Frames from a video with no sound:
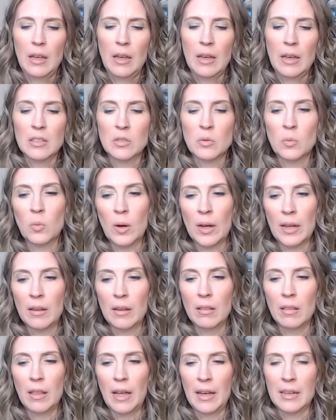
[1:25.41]
as
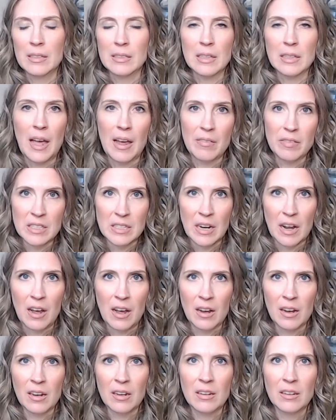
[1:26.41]
well as
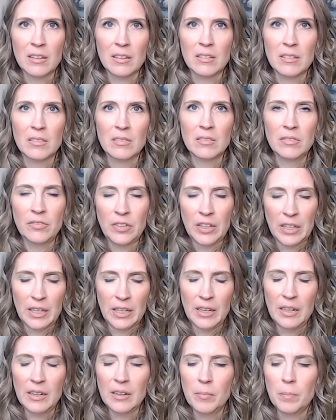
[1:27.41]
livestock
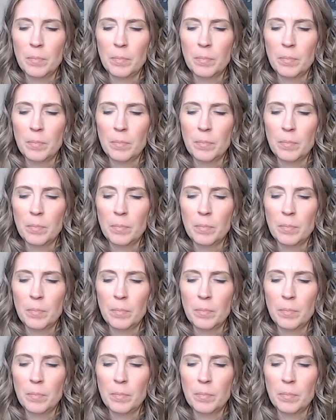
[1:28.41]
feed